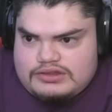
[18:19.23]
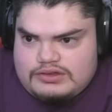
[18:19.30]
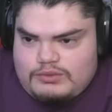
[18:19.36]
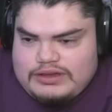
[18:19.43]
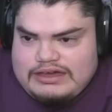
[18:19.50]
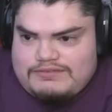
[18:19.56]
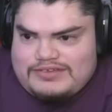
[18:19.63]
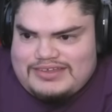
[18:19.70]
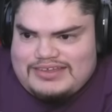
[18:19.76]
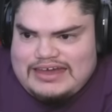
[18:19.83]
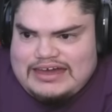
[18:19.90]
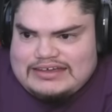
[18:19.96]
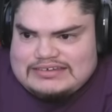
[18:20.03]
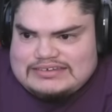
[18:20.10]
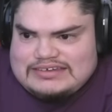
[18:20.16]
We have
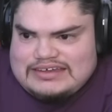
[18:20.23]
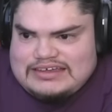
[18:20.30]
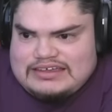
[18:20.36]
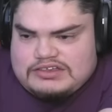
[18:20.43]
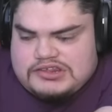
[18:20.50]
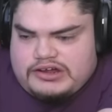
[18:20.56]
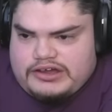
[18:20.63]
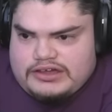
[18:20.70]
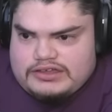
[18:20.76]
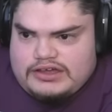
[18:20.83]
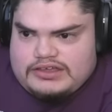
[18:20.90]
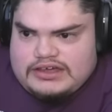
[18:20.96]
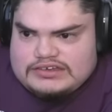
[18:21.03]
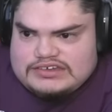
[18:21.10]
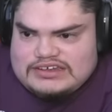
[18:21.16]
nineteen, sorry,
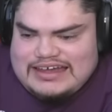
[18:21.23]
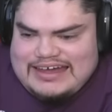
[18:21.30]
not nineteen,